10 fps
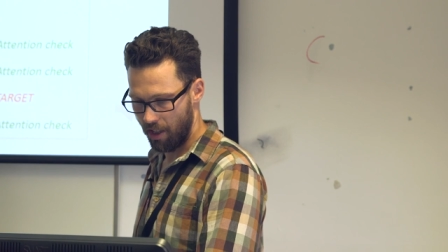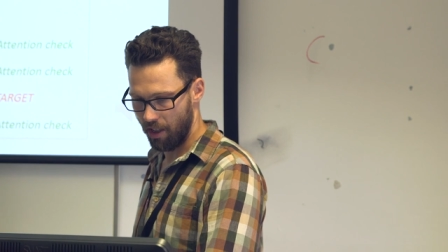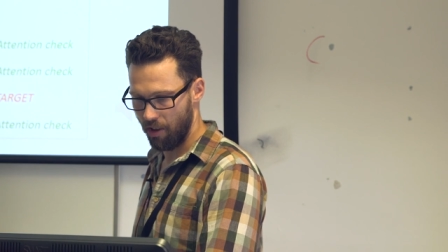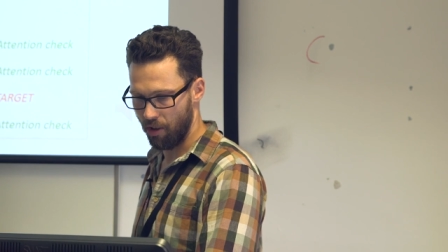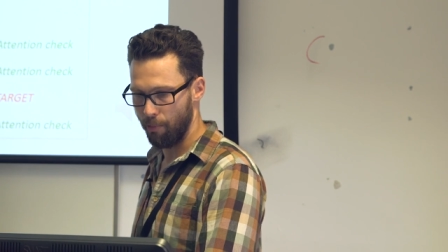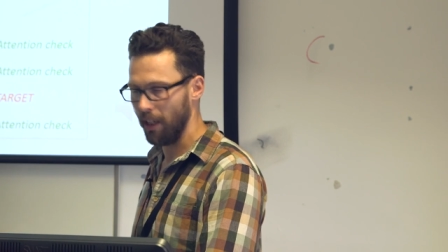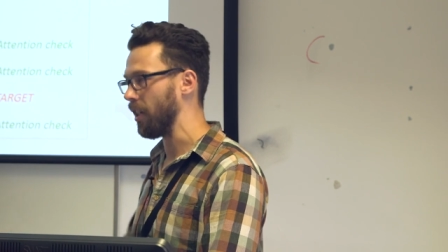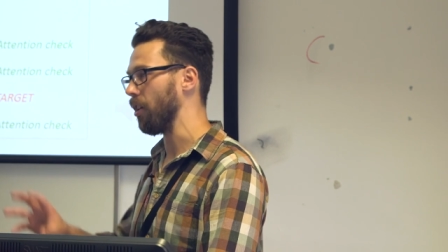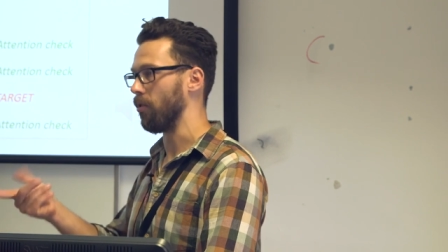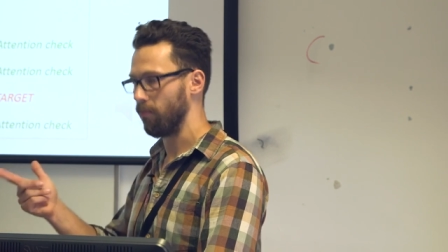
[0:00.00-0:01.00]
your
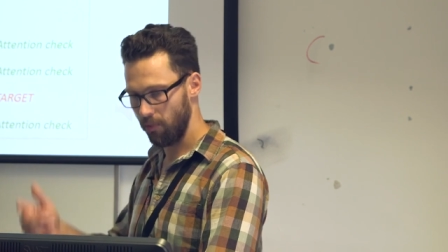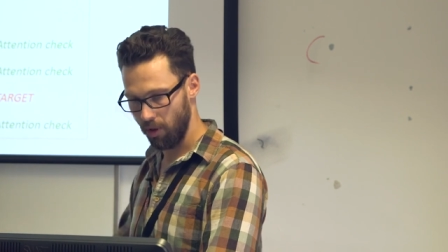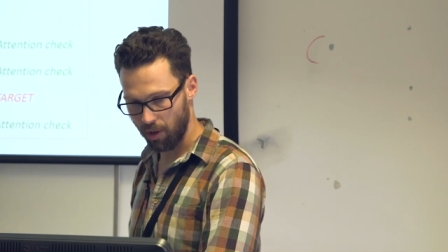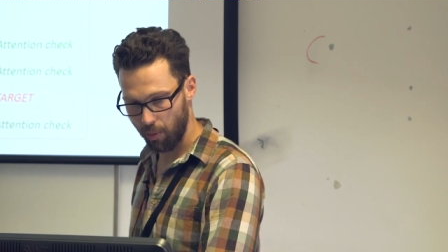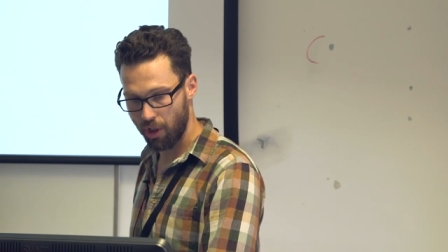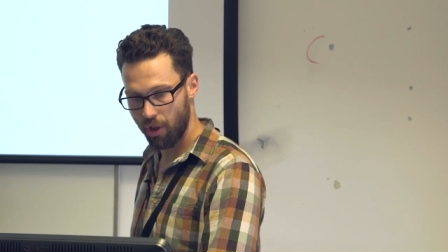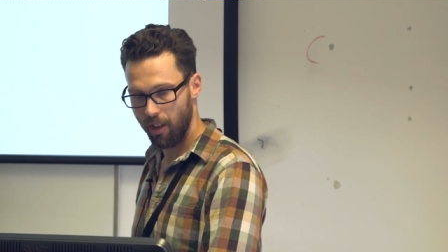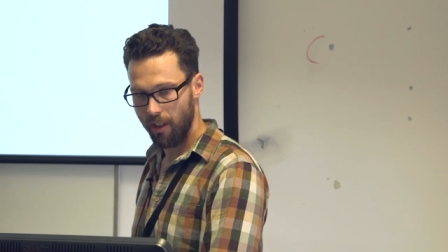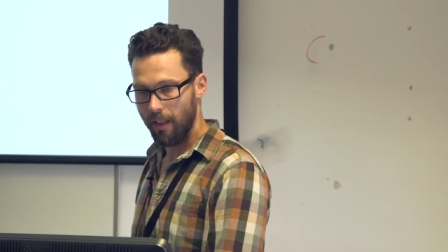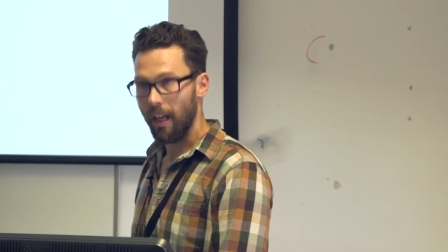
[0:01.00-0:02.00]
ability to switch.
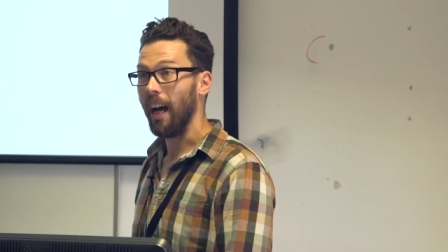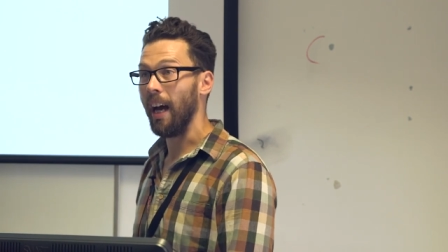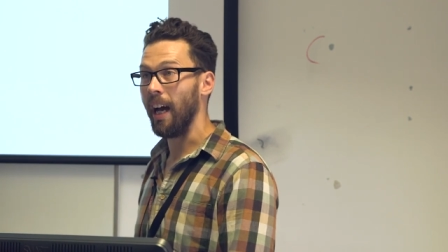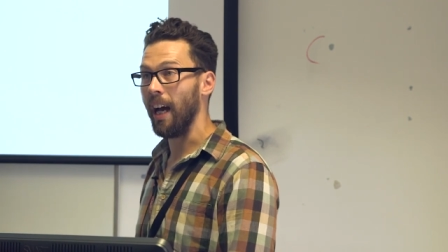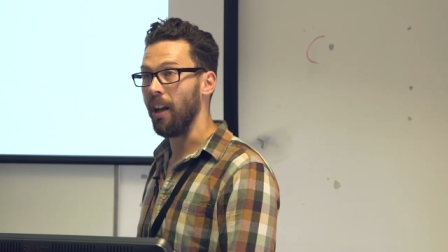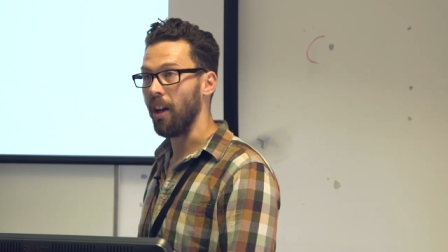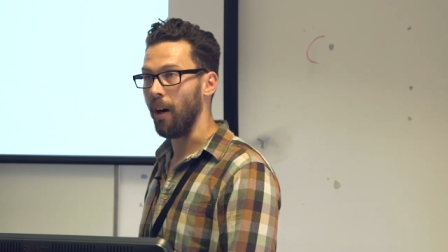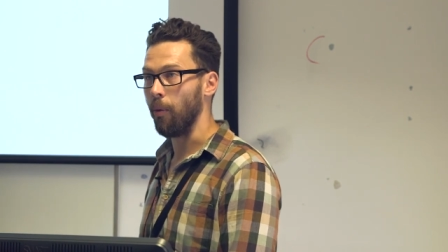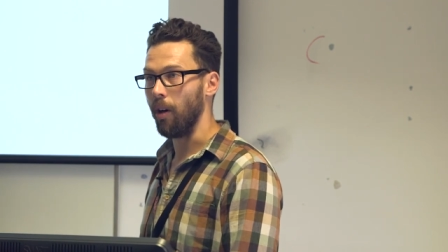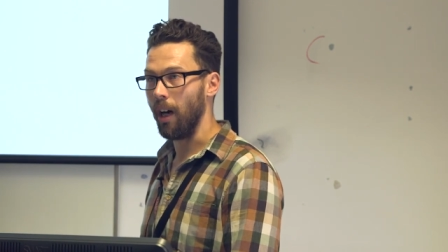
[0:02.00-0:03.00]
And
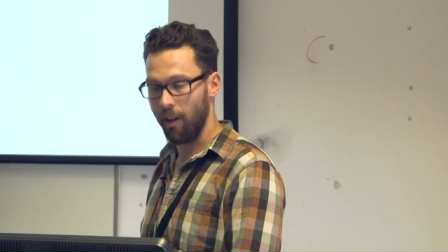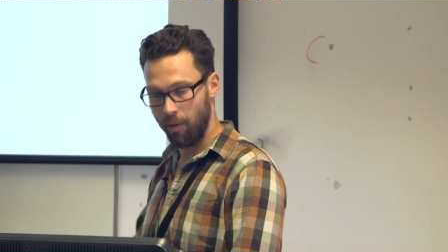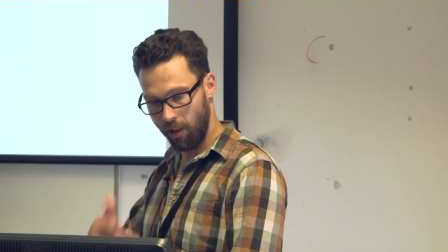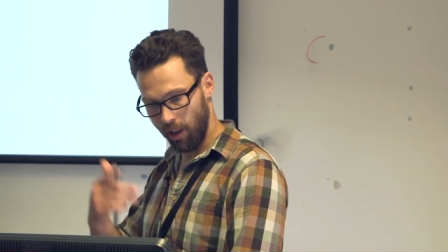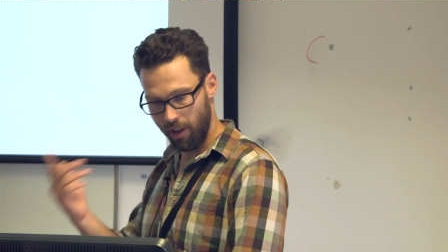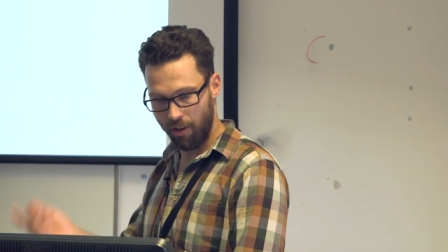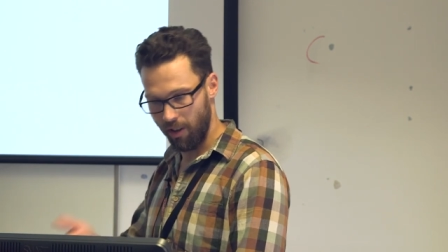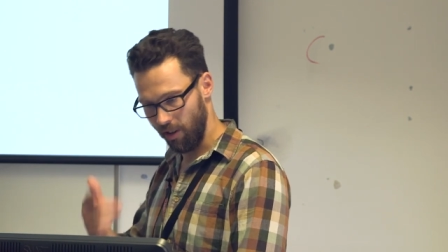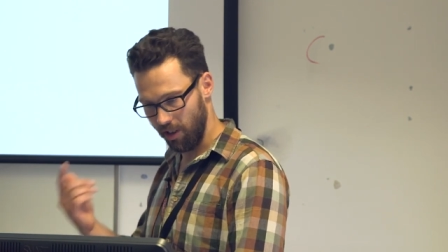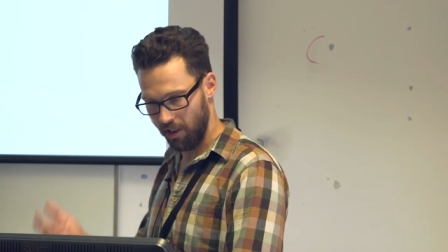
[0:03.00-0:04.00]
I will go
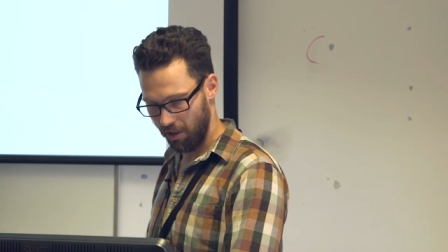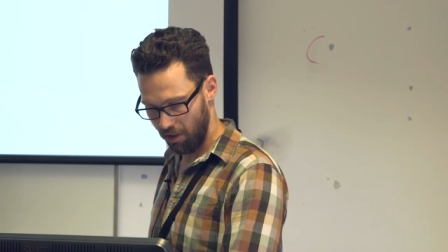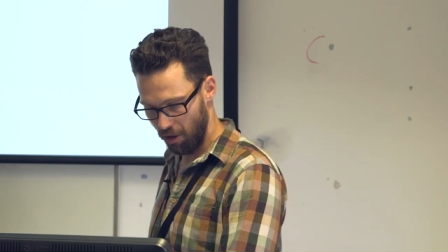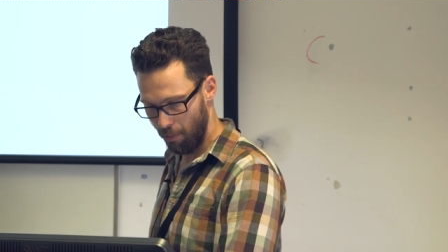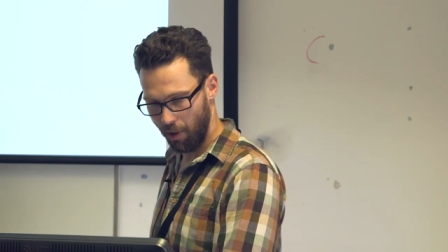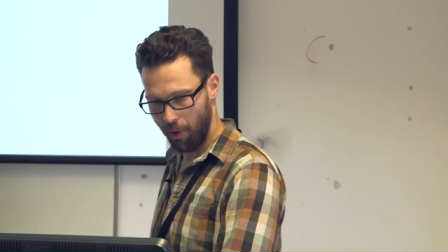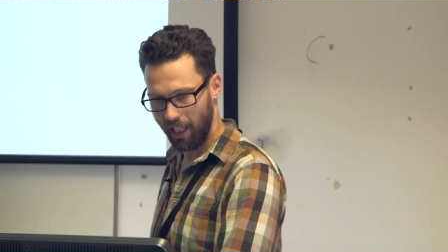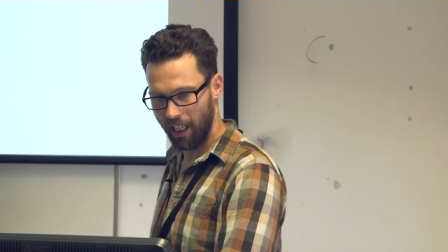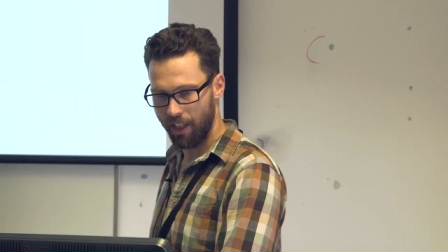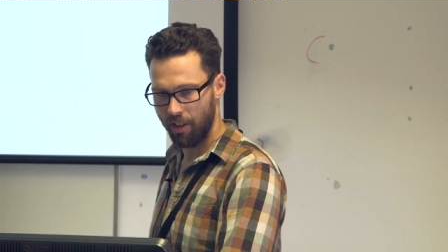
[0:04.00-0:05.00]
through this super quickly. I